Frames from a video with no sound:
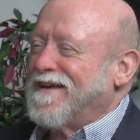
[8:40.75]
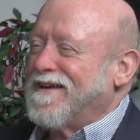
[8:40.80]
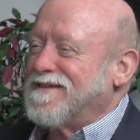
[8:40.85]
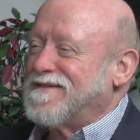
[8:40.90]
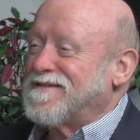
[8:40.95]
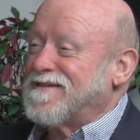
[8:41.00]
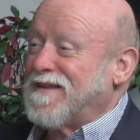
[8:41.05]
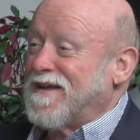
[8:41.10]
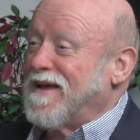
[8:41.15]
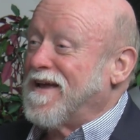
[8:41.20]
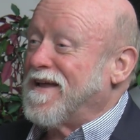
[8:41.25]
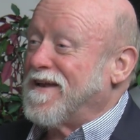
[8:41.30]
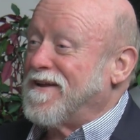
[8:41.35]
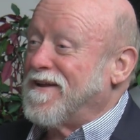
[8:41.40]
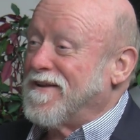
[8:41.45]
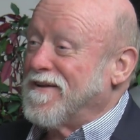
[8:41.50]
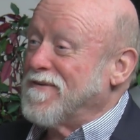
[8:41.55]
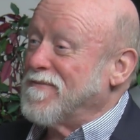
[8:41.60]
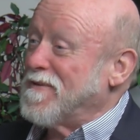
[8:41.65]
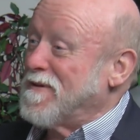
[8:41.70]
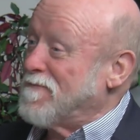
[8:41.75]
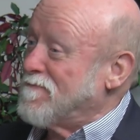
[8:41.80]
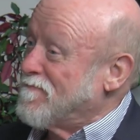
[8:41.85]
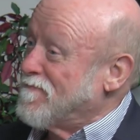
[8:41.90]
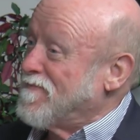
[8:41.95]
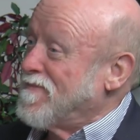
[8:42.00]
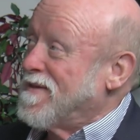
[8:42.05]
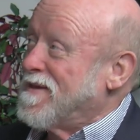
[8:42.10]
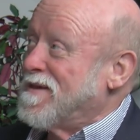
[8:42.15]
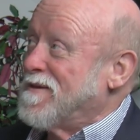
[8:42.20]
Instead, I mean,
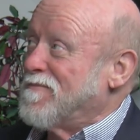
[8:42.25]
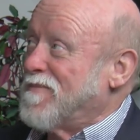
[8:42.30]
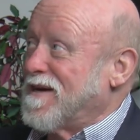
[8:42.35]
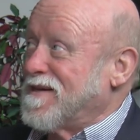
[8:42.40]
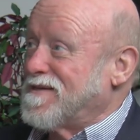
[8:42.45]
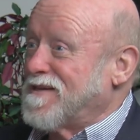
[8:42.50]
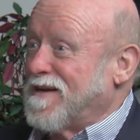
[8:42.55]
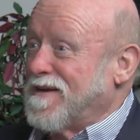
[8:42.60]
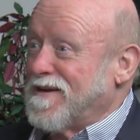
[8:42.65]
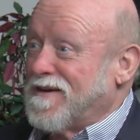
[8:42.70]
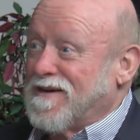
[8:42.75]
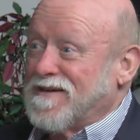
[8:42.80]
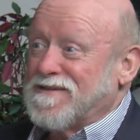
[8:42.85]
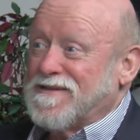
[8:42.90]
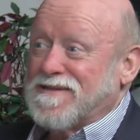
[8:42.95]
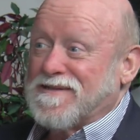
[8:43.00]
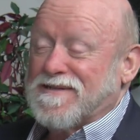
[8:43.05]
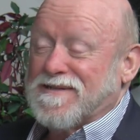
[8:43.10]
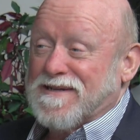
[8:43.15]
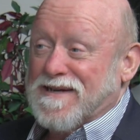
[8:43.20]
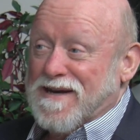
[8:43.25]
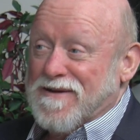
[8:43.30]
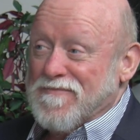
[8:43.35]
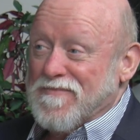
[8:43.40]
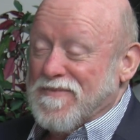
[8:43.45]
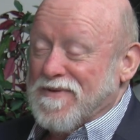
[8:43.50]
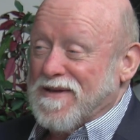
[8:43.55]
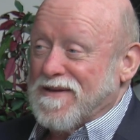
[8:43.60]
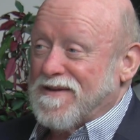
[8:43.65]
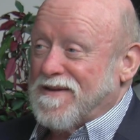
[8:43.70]
by St. Augustine's time,
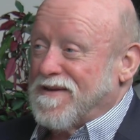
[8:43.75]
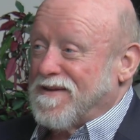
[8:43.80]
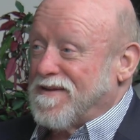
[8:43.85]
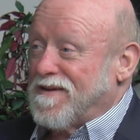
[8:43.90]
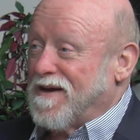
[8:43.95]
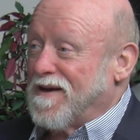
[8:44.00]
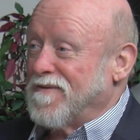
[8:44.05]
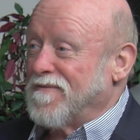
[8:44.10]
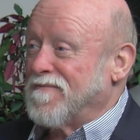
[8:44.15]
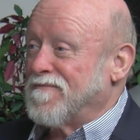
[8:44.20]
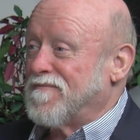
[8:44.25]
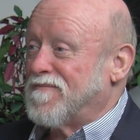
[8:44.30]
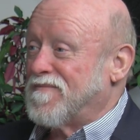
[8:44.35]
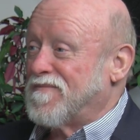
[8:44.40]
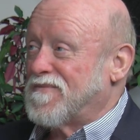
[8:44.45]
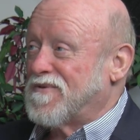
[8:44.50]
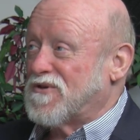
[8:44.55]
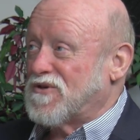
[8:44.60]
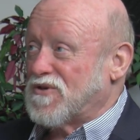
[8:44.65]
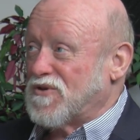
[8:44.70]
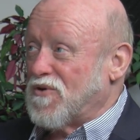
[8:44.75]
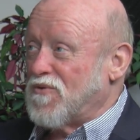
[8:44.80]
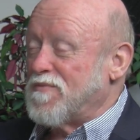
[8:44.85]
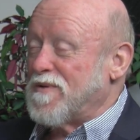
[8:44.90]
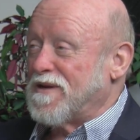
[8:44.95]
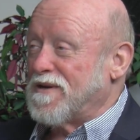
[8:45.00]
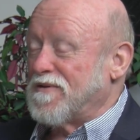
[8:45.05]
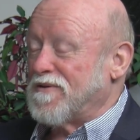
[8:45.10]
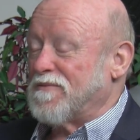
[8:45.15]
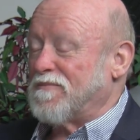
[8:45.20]
it had gotten so
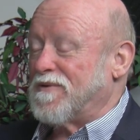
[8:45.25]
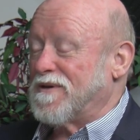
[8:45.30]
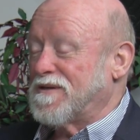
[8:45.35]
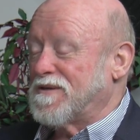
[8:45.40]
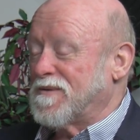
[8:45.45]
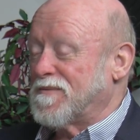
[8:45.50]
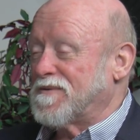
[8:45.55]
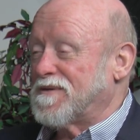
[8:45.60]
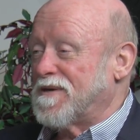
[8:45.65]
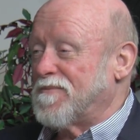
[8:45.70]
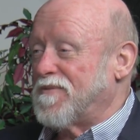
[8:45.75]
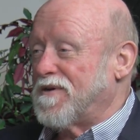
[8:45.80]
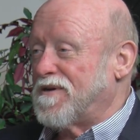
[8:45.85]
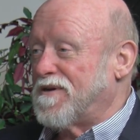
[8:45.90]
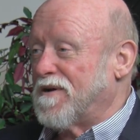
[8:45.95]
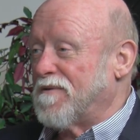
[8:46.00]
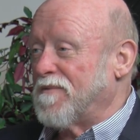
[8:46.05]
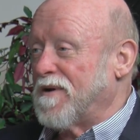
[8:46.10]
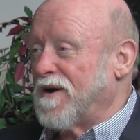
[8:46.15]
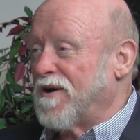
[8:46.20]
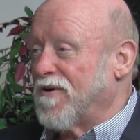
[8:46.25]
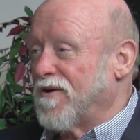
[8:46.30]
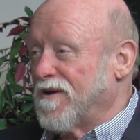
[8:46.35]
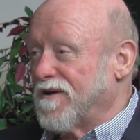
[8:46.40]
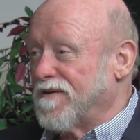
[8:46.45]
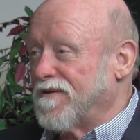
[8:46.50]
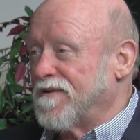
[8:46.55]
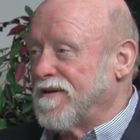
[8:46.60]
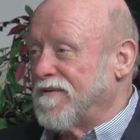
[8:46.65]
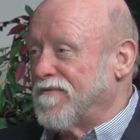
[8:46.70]
many of the bishops had become
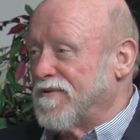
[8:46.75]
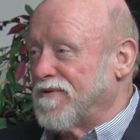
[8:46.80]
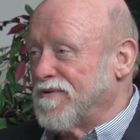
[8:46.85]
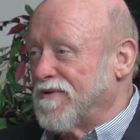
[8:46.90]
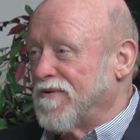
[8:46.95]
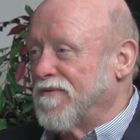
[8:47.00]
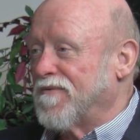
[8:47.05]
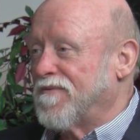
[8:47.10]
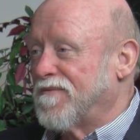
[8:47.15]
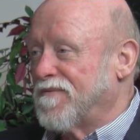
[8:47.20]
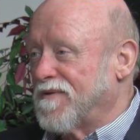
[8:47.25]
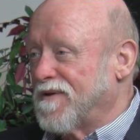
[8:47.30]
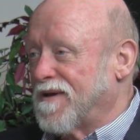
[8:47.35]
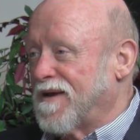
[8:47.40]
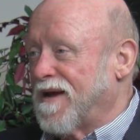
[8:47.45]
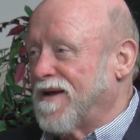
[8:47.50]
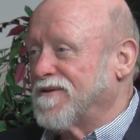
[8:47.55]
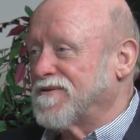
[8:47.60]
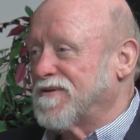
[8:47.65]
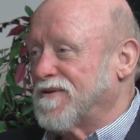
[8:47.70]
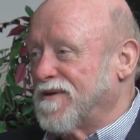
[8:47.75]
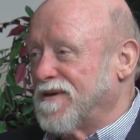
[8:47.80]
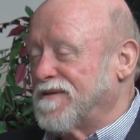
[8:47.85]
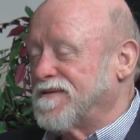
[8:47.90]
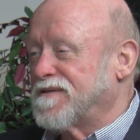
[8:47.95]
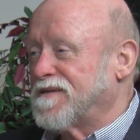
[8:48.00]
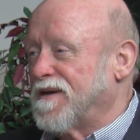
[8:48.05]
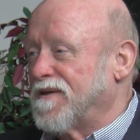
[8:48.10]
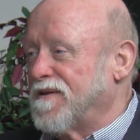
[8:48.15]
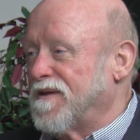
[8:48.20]
Arian, even though the council had
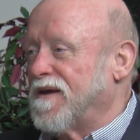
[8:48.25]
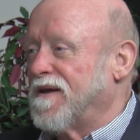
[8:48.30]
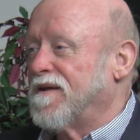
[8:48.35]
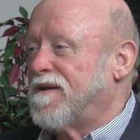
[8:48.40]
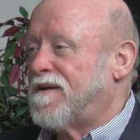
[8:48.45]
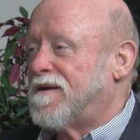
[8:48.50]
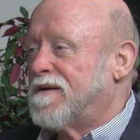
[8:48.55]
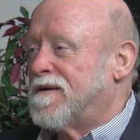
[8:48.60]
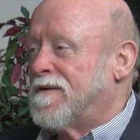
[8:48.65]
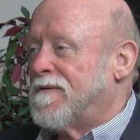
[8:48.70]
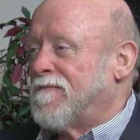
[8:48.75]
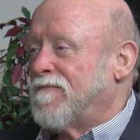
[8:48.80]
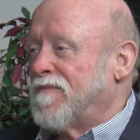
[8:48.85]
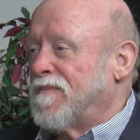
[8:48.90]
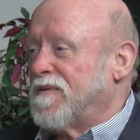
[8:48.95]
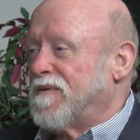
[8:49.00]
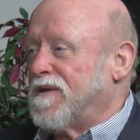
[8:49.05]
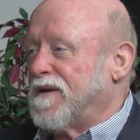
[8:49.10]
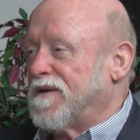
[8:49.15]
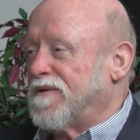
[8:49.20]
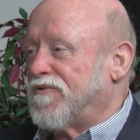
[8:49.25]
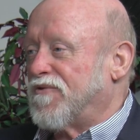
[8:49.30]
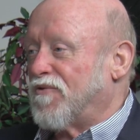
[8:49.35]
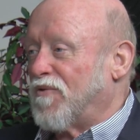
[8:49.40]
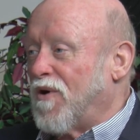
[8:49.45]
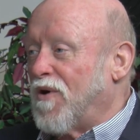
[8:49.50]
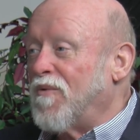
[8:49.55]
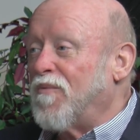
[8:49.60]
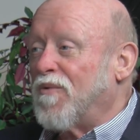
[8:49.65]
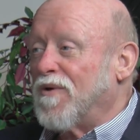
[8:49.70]
said that. That
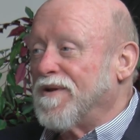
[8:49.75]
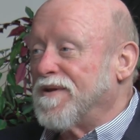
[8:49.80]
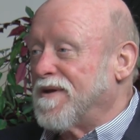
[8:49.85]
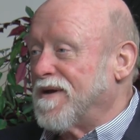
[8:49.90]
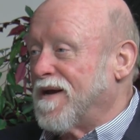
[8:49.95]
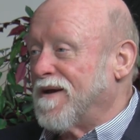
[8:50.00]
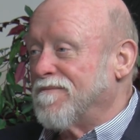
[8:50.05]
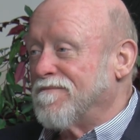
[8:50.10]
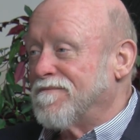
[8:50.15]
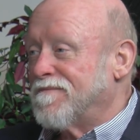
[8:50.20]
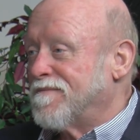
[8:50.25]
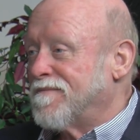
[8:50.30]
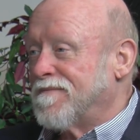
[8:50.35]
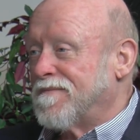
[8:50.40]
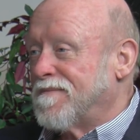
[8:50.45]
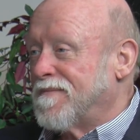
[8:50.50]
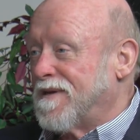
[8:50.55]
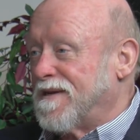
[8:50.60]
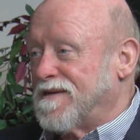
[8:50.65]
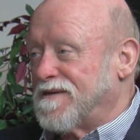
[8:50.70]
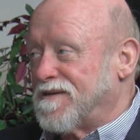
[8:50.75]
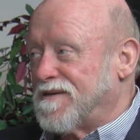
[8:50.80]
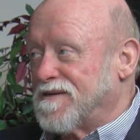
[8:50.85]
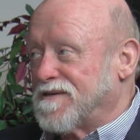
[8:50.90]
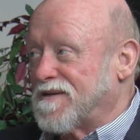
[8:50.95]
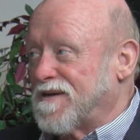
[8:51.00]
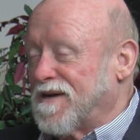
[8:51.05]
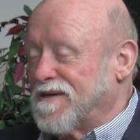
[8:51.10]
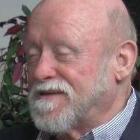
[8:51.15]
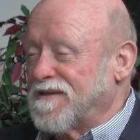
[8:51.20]
Jerome one time and
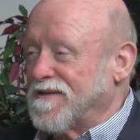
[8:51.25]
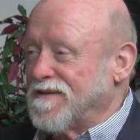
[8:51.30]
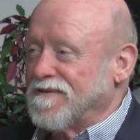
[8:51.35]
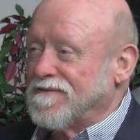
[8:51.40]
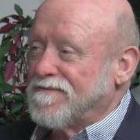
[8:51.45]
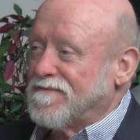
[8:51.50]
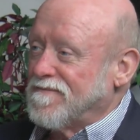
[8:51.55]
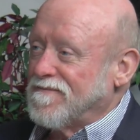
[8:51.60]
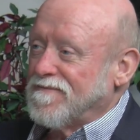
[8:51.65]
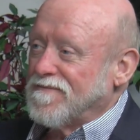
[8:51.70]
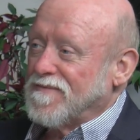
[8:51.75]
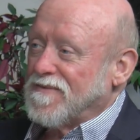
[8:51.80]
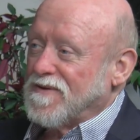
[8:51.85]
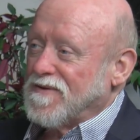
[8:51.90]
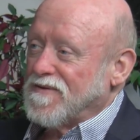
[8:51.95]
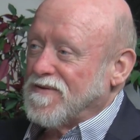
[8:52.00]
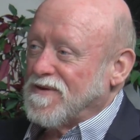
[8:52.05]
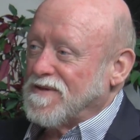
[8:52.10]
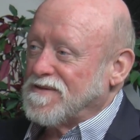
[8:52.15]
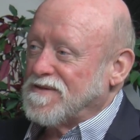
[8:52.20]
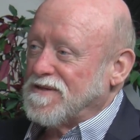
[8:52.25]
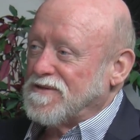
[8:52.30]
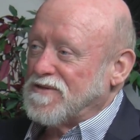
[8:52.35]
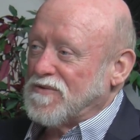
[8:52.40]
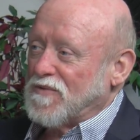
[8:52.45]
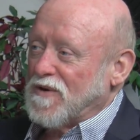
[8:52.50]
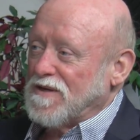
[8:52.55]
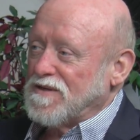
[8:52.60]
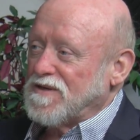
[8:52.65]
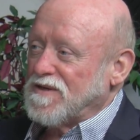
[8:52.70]
discussing the, the
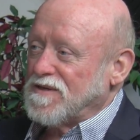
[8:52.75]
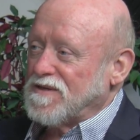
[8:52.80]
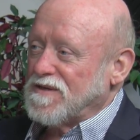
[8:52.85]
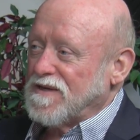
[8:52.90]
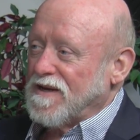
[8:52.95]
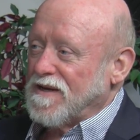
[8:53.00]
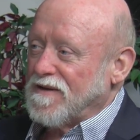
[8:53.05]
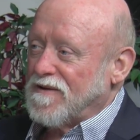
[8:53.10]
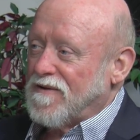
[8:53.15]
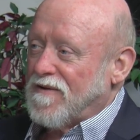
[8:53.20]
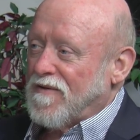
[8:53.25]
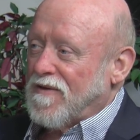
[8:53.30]
situation said